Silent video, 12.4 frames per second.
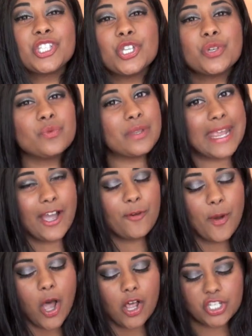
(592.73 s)
new
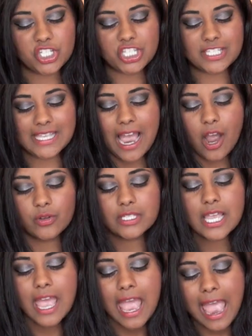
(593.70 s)
nail polishes
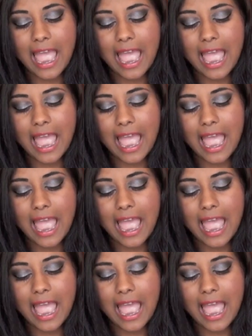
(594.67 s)
out,